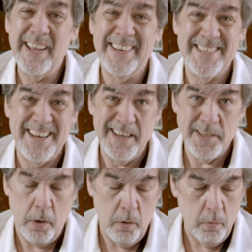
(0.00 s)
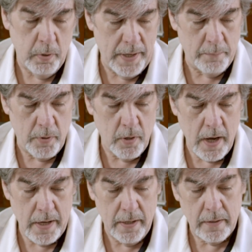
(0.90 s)
as it is a whole plant
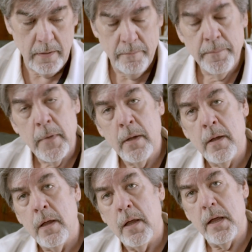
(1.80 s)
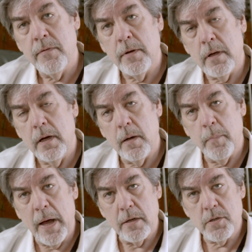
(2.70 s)
product. If you're looking at
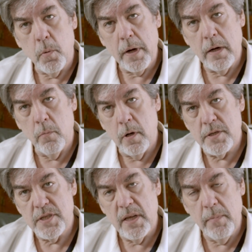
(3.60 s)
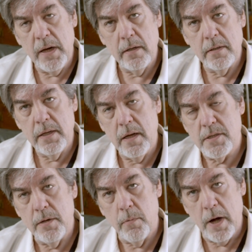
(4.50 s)
about a 20-to-1 CBD to
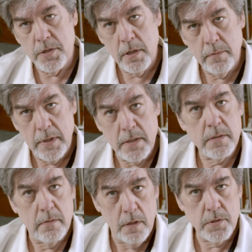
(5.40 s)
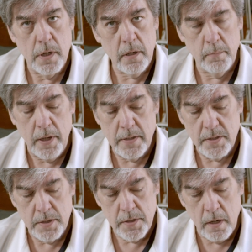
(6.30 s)
THC ratio, and that's usually a good place
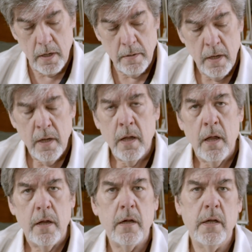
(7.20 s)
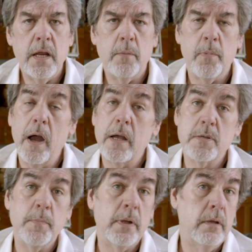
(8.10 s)
to start, you're going to need
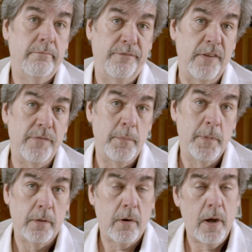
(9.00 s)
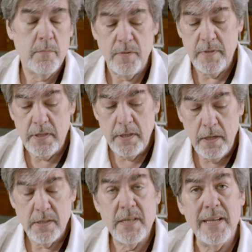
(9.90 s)
approximately 50 milligrams of
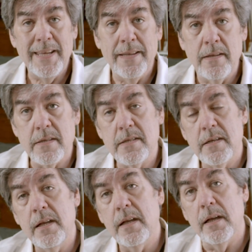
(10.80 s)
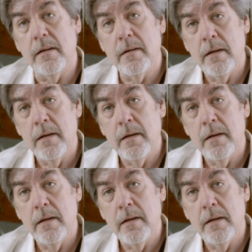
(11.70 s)
THC in this tin.